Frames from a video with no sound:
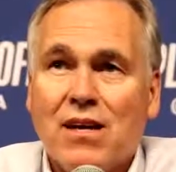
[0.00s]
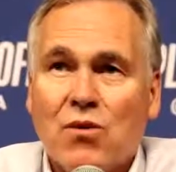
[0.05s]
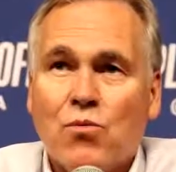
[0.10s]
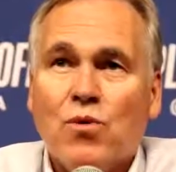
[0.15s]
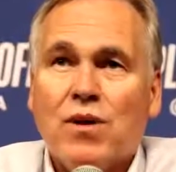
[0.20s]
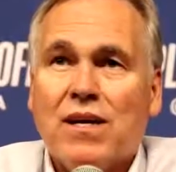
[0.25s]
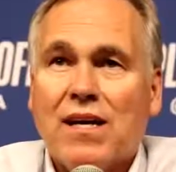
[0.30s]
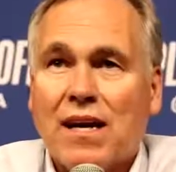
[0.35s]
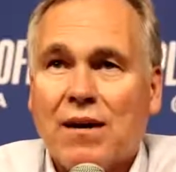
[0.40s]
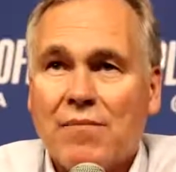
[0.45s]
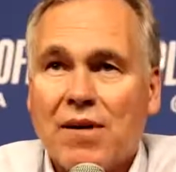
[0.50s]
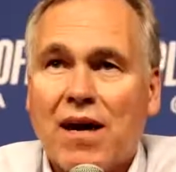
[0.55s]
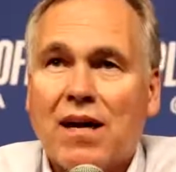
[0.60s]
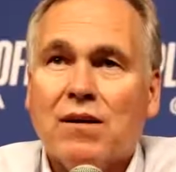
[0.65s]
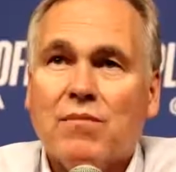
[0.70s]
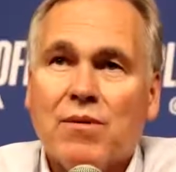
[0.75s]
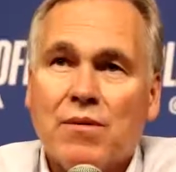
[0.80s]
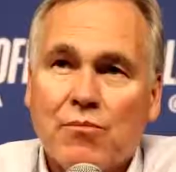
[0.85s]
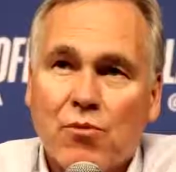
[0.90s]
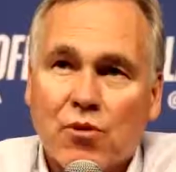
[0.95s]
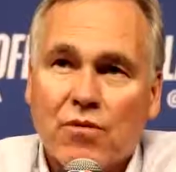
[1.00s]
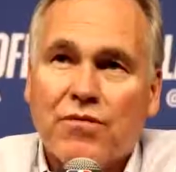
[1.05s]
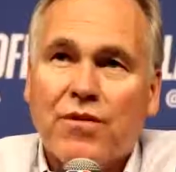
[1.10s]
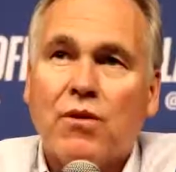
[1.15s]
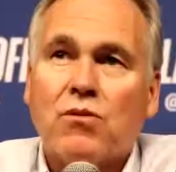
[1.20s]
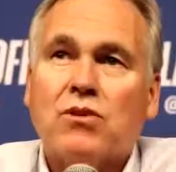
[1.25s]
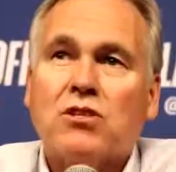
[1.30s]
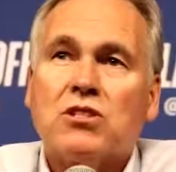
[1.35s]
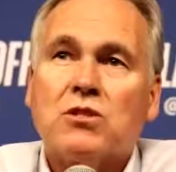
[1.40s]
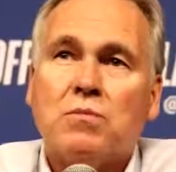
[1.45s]
We came out a little bit more
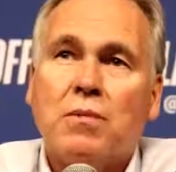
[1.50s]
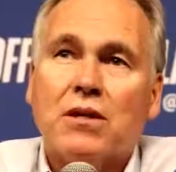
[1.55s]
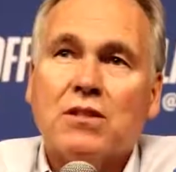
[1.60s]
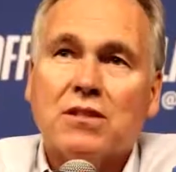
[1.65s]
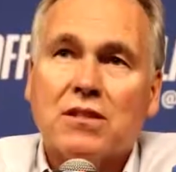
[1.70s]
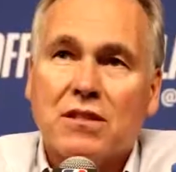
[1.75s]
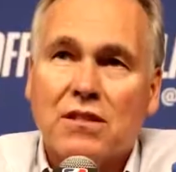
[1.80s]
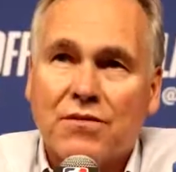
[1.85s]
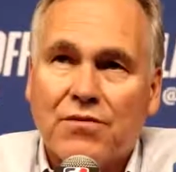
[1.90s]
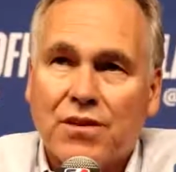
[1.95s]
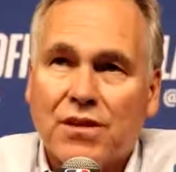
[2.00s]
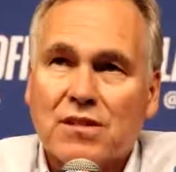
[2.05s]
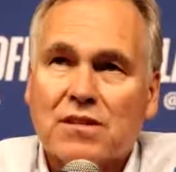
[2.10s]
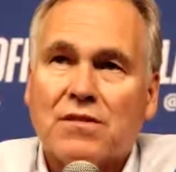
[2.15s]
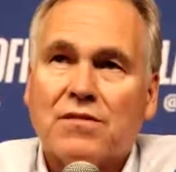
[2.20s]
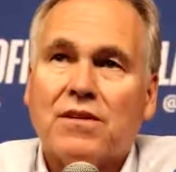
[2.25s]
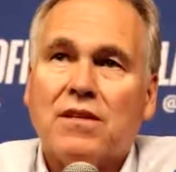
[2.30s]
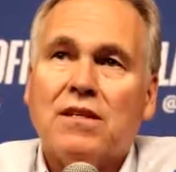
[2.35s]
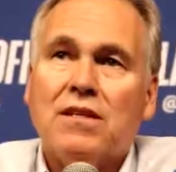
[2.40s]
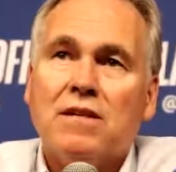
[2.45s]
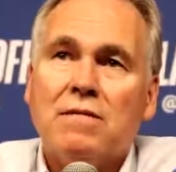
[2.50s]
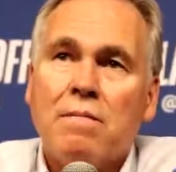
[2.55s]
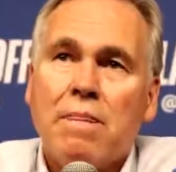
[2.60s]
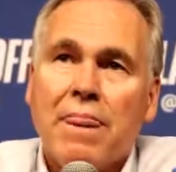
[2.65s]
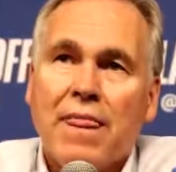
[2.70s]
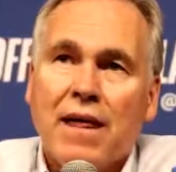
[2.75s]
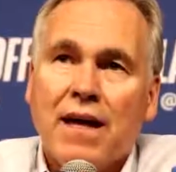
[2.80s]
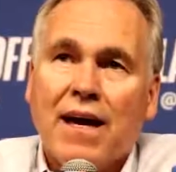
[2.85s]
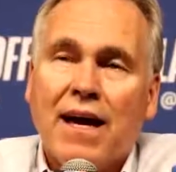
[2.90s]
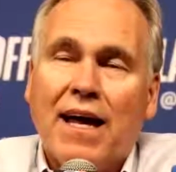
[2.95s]
focused, especially defensively,
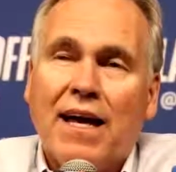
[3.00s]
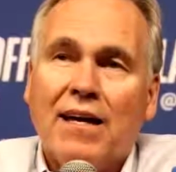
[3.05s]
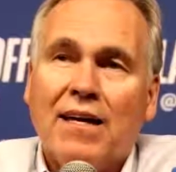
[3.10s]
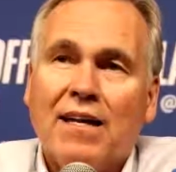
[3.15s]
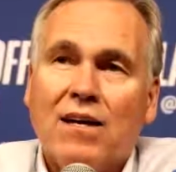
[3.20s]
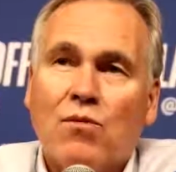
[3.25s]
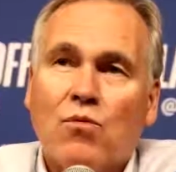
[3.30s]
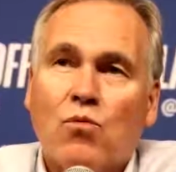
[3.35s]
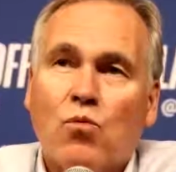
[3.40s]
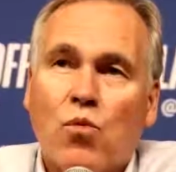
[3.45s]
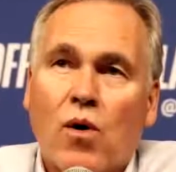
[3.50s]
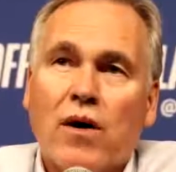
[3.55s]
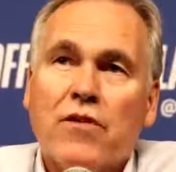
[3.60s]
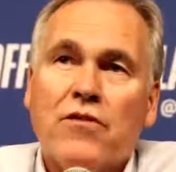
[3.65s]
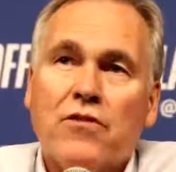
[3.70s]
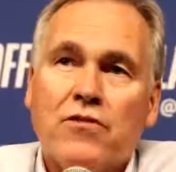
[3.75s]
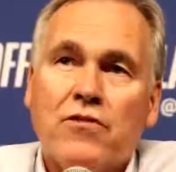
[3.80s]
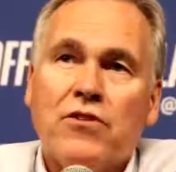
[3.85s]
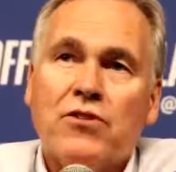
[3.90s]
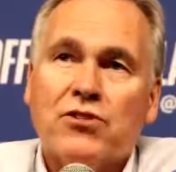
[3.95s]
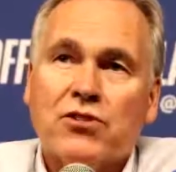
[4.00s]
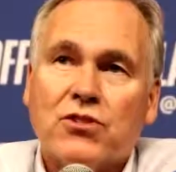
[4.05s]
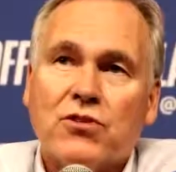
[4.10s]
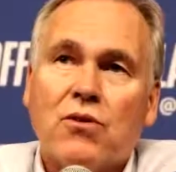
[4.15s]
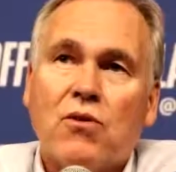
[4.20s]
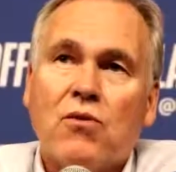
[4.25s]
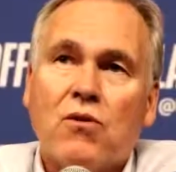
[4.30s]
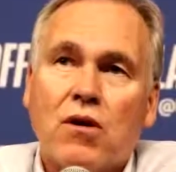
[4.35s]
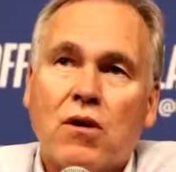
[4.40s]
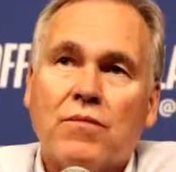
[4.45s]
and it weathered the
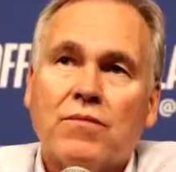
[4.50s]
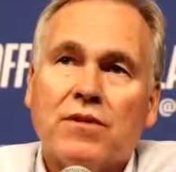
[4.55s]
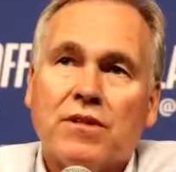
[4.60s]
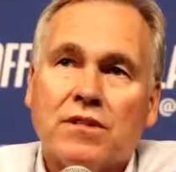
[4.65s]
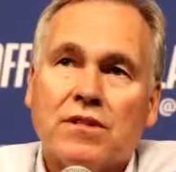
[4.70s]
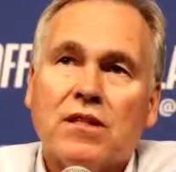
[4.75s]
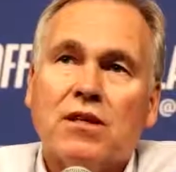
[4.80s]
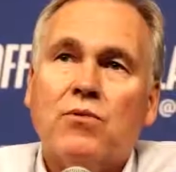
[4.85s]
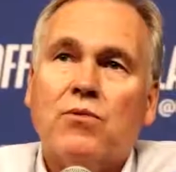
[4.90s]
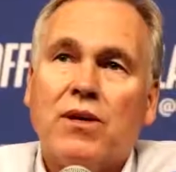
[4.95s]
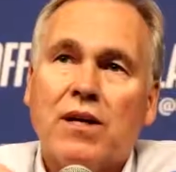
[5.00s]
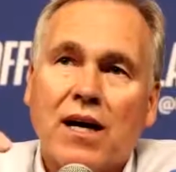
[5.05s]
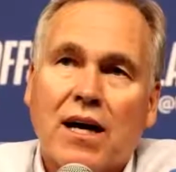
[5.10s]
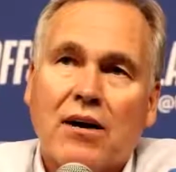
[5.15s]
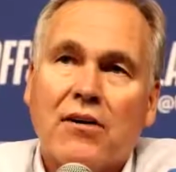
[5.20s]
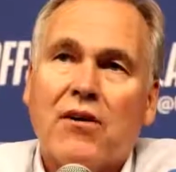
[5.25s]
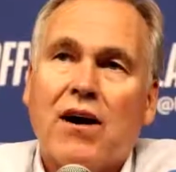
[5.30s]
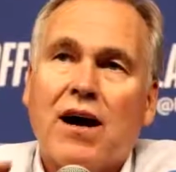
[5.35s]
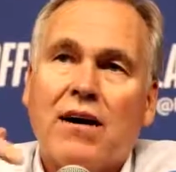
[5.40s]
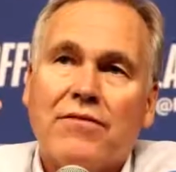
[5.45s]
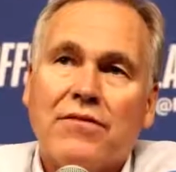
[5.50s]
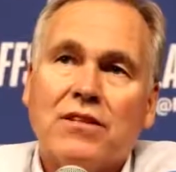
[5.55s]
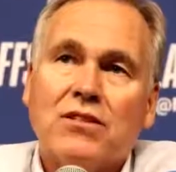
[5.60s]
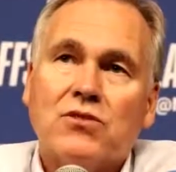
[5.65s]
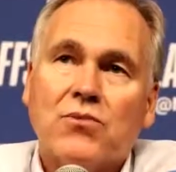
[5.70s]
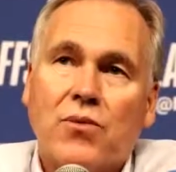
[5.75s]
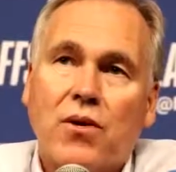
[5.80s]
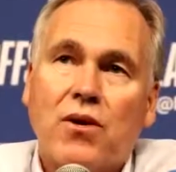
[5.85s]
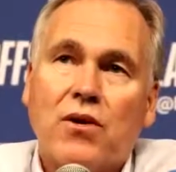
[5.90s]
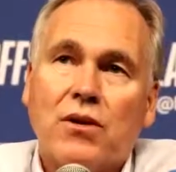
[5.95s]
storm until we got our
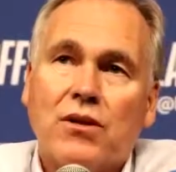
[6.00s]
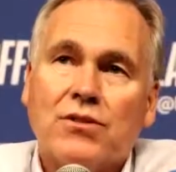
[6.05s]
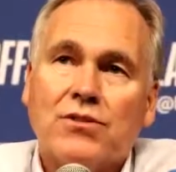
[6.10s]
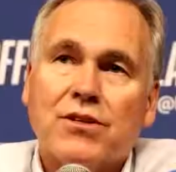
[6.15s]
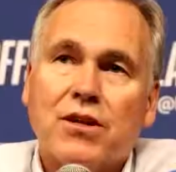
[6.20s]
offense rolling.